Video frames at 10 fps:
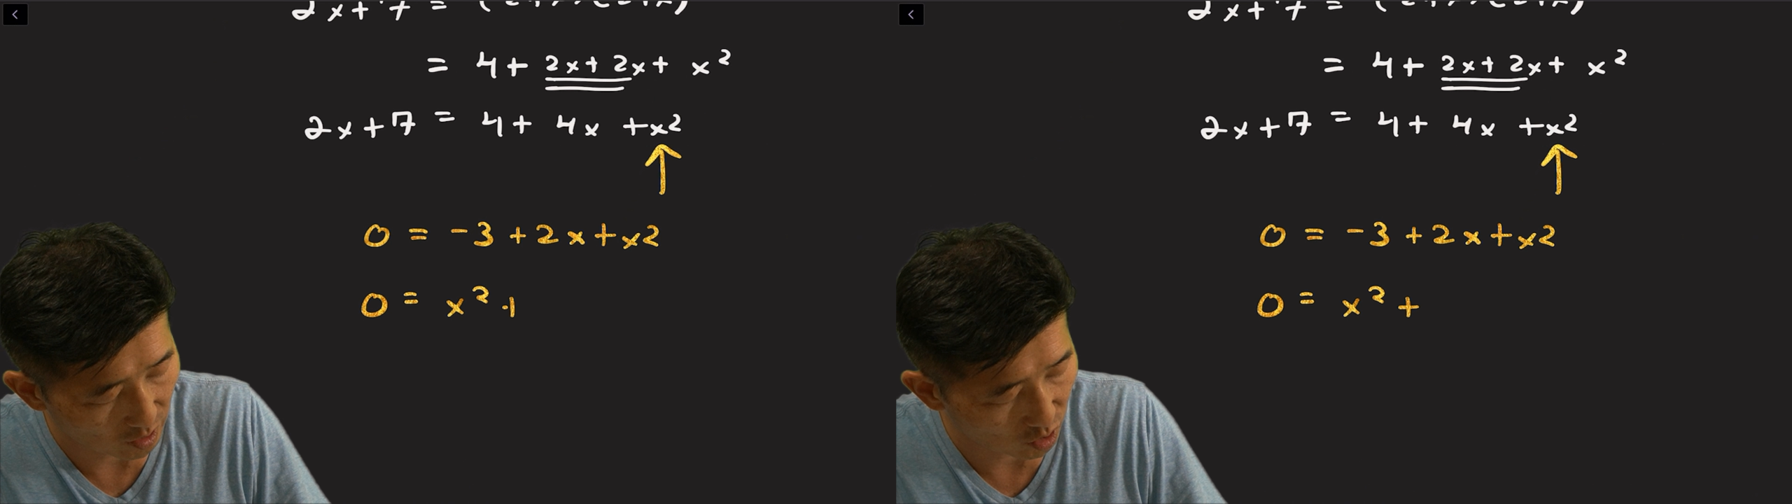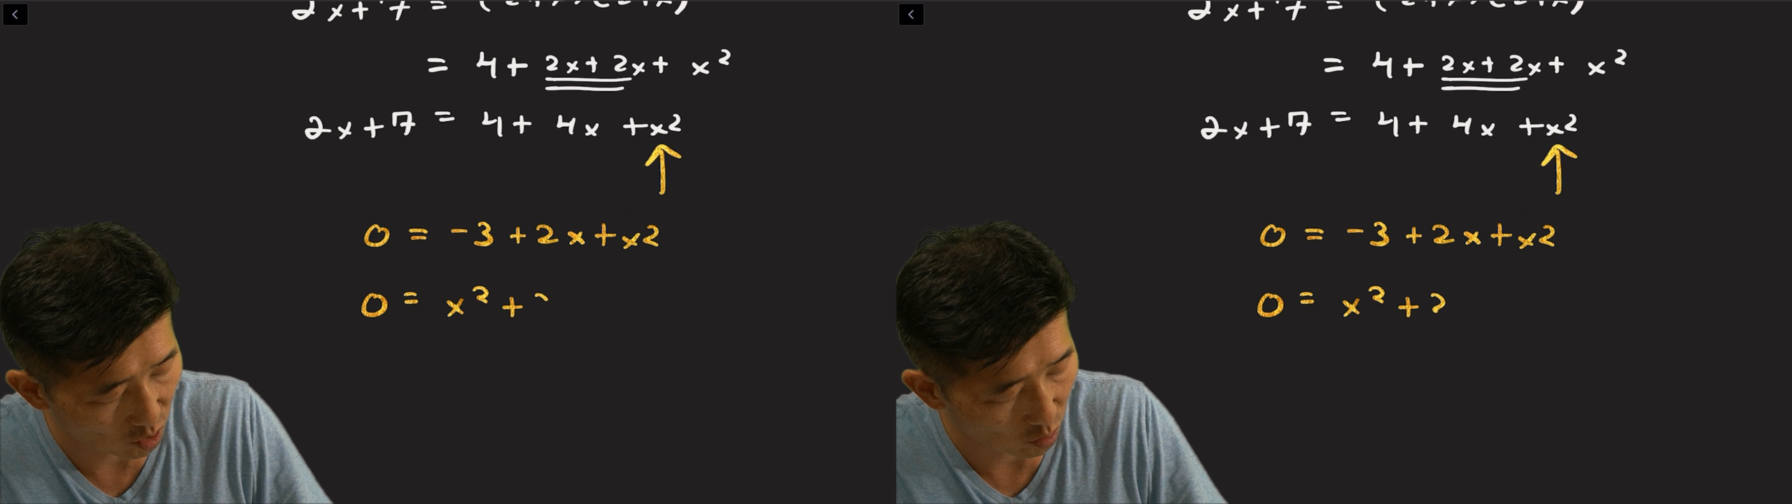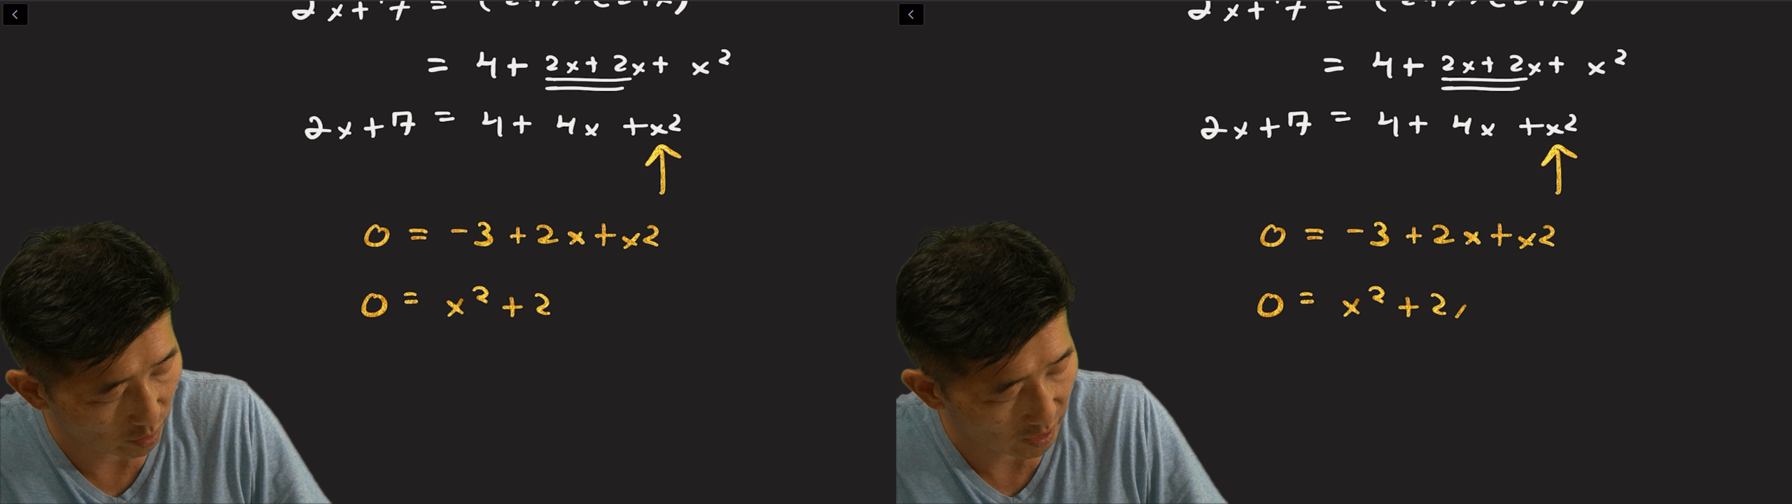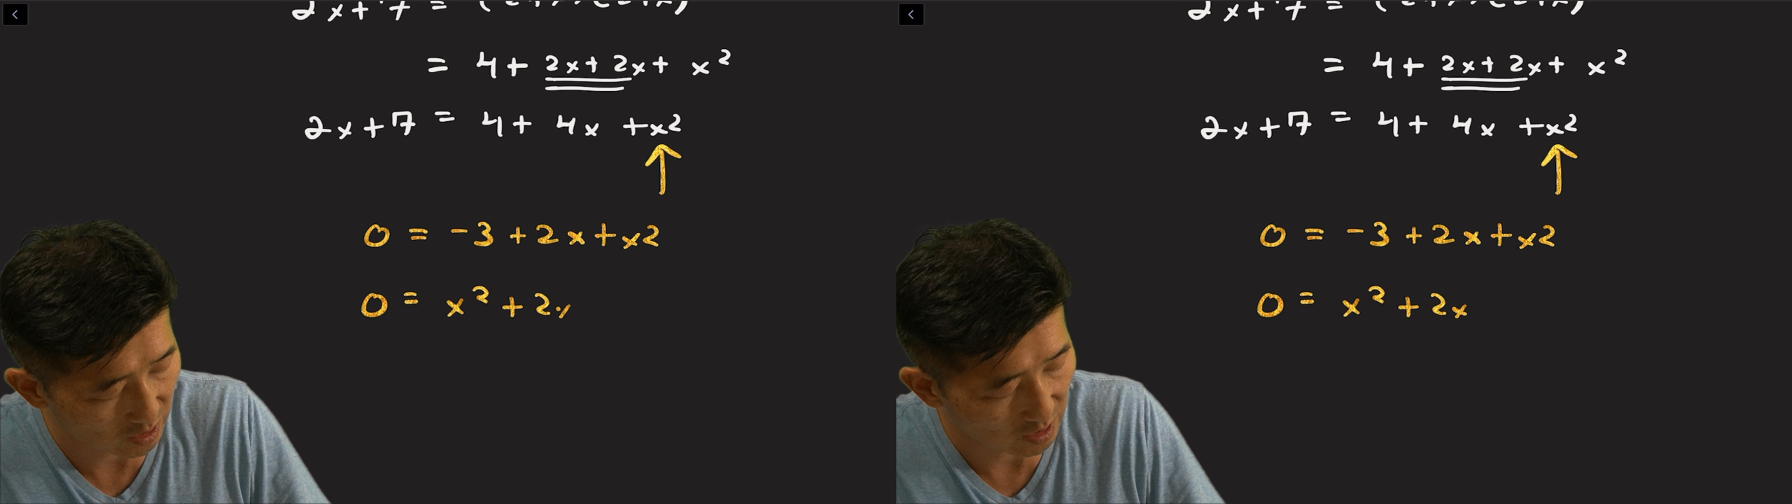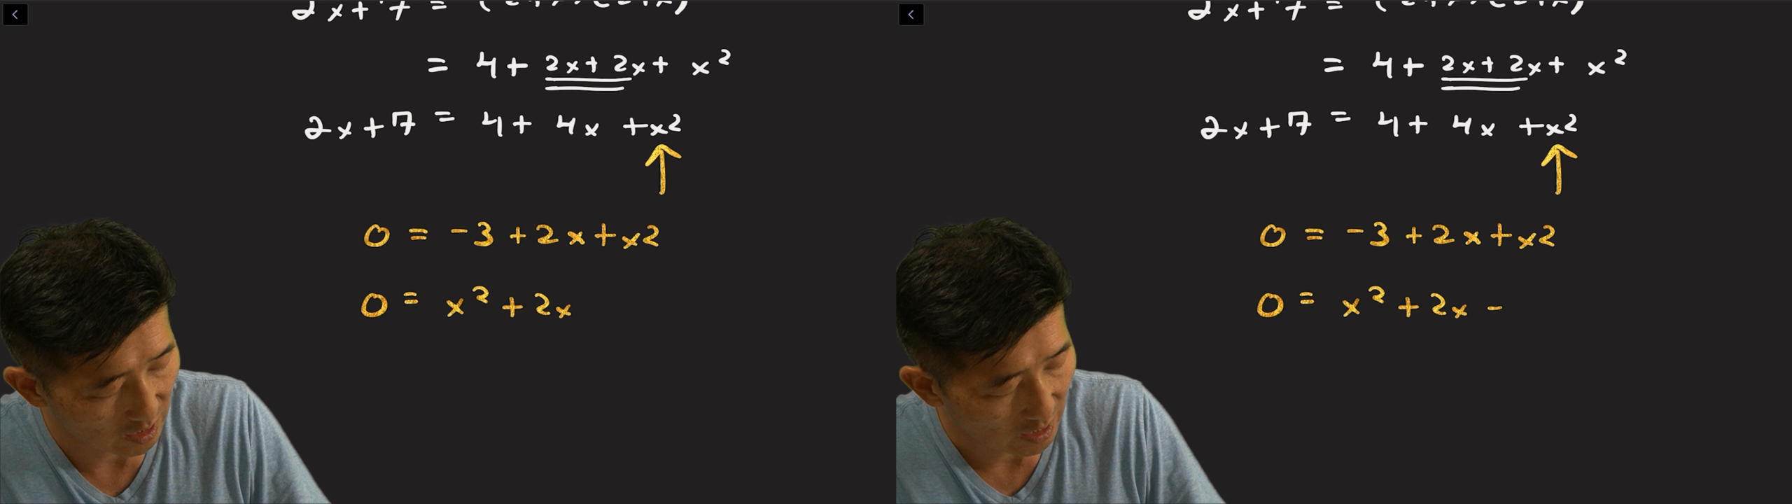
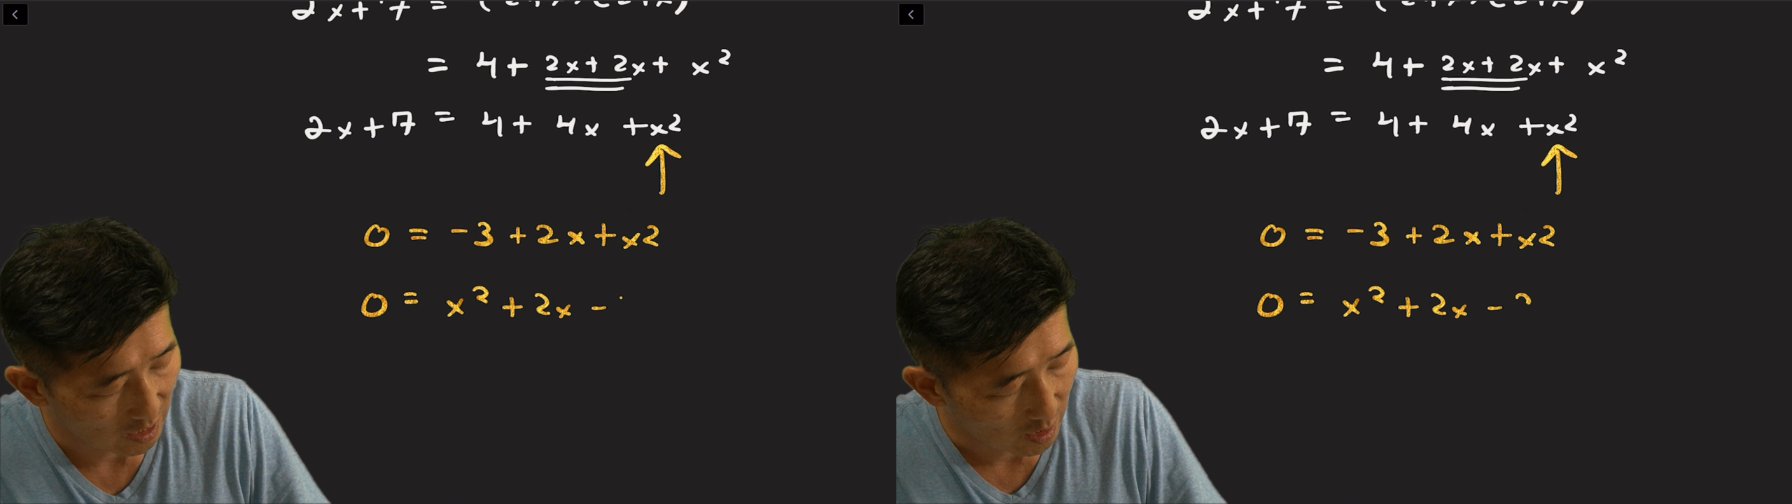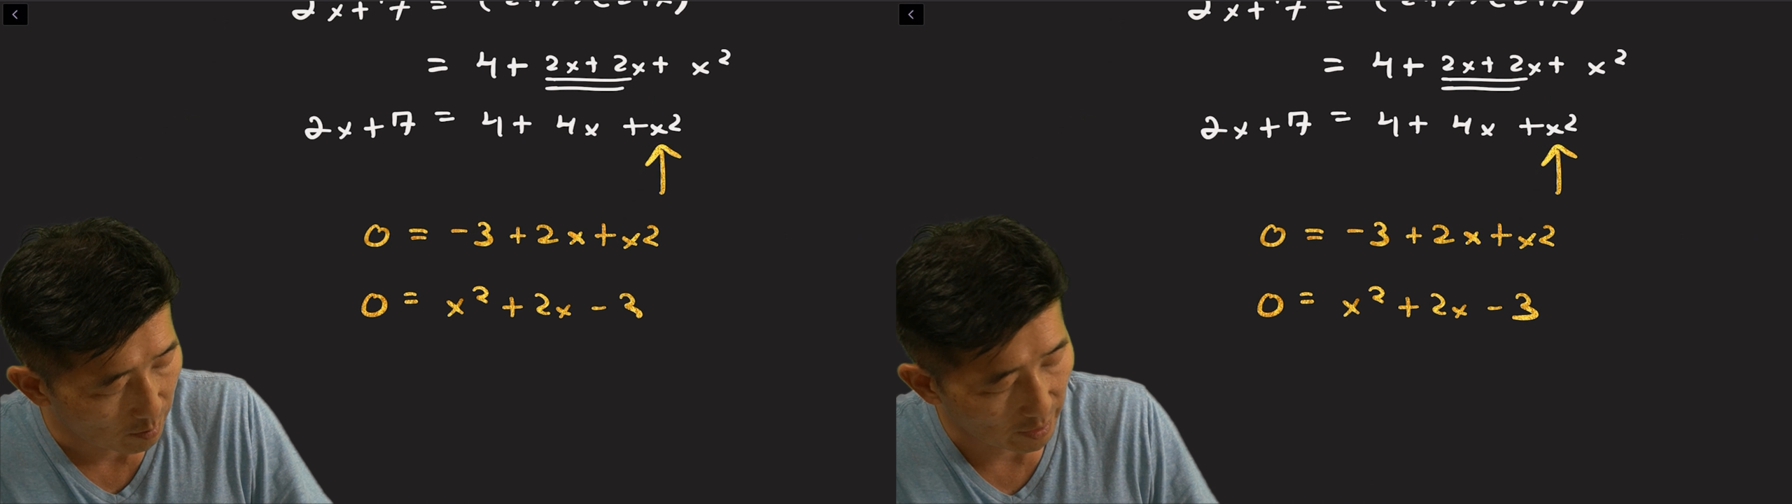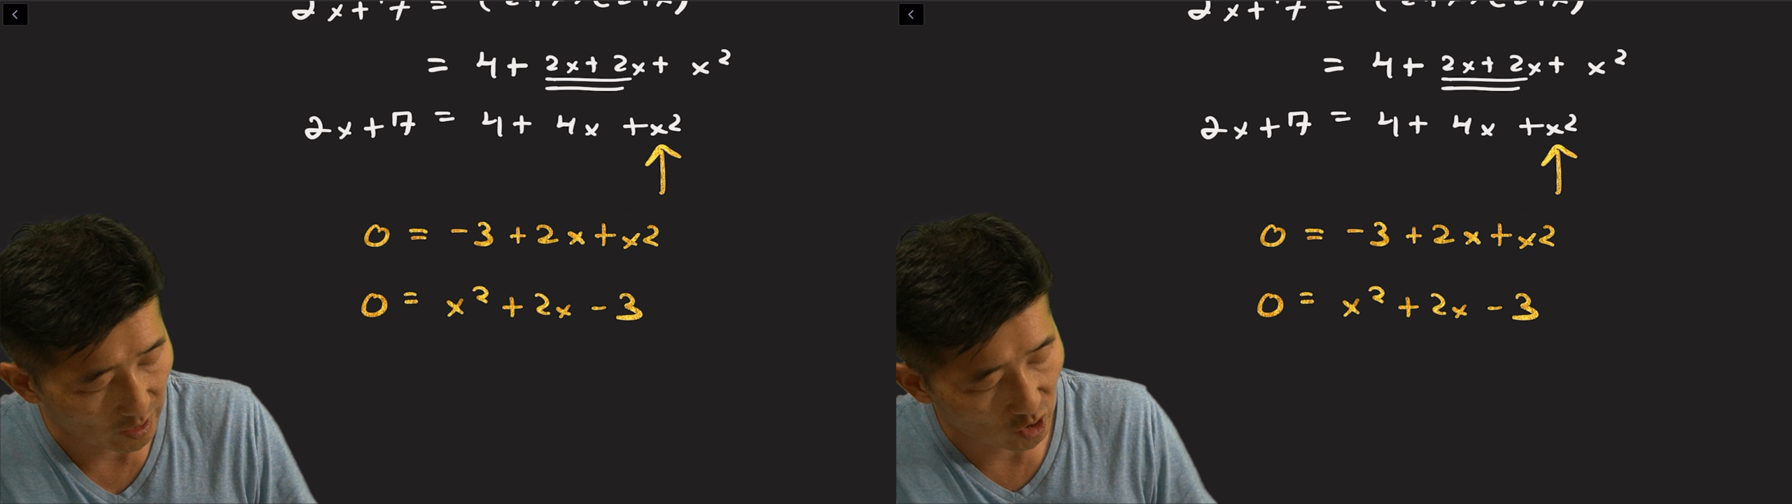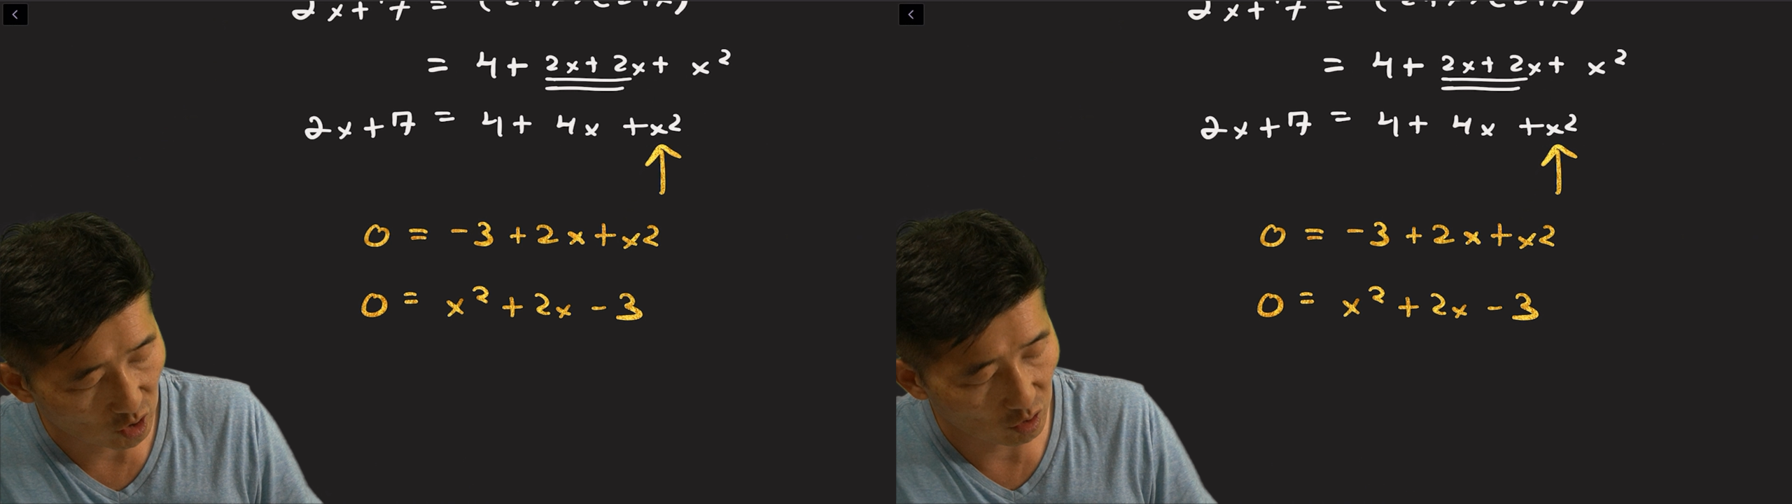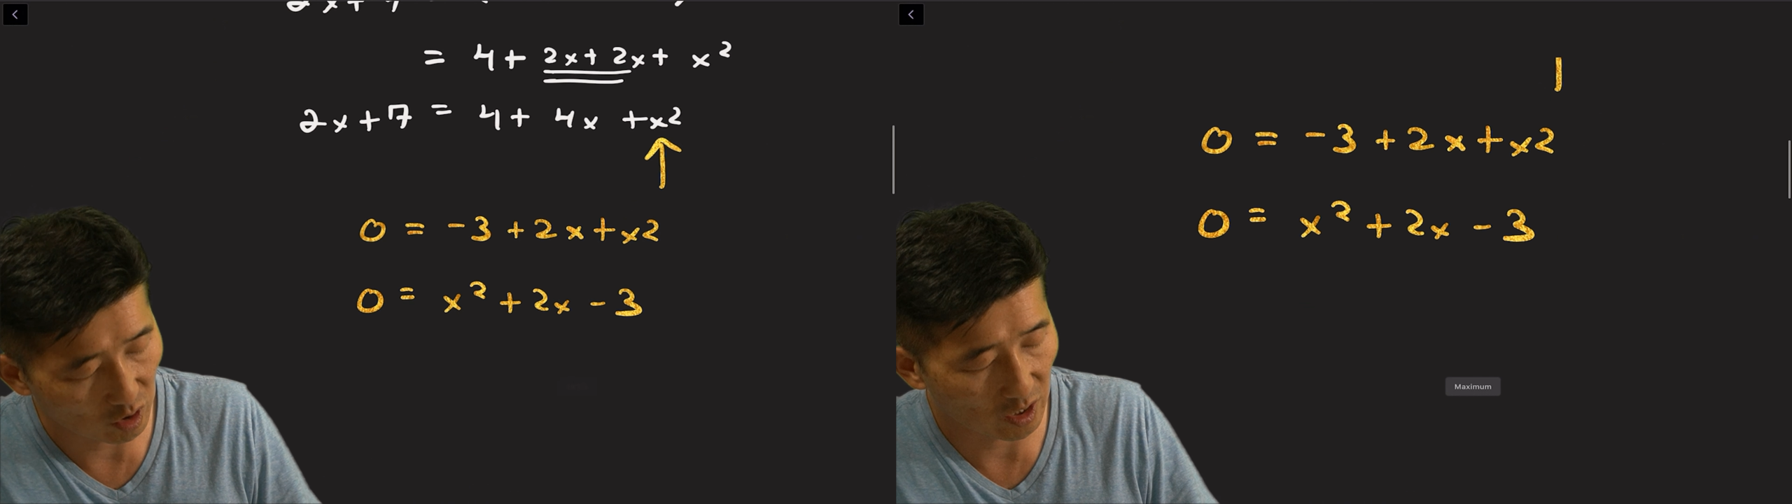2x minus
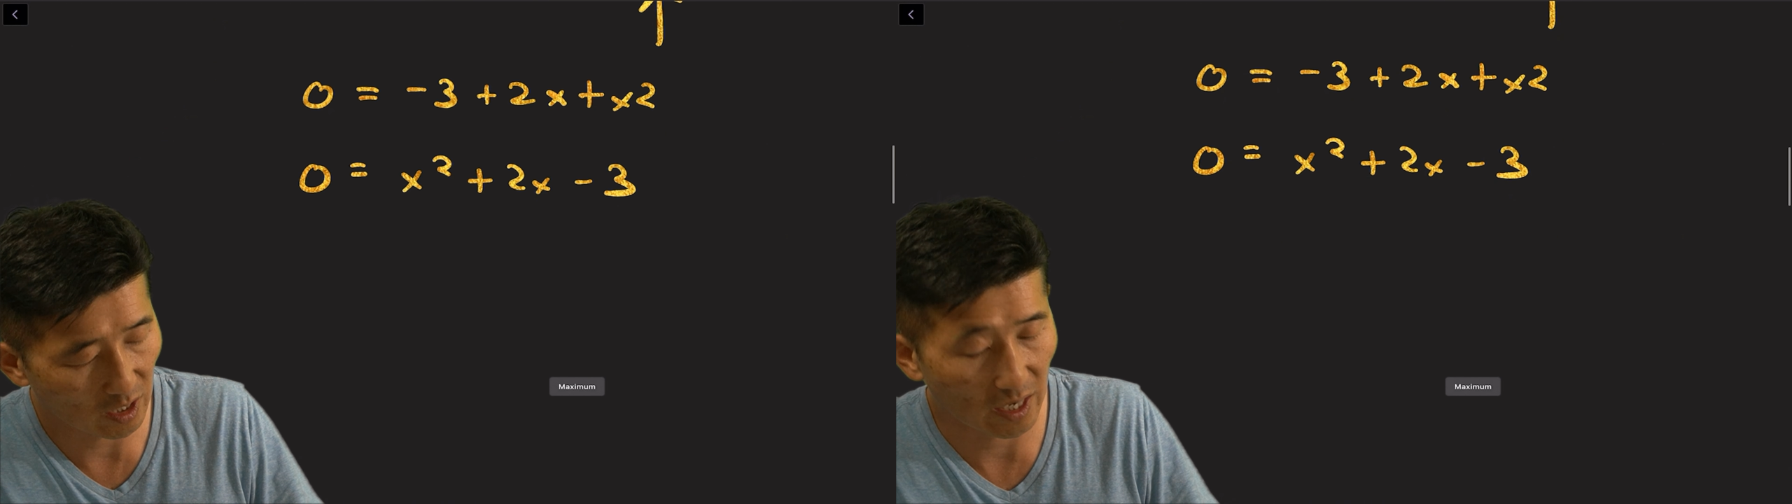3.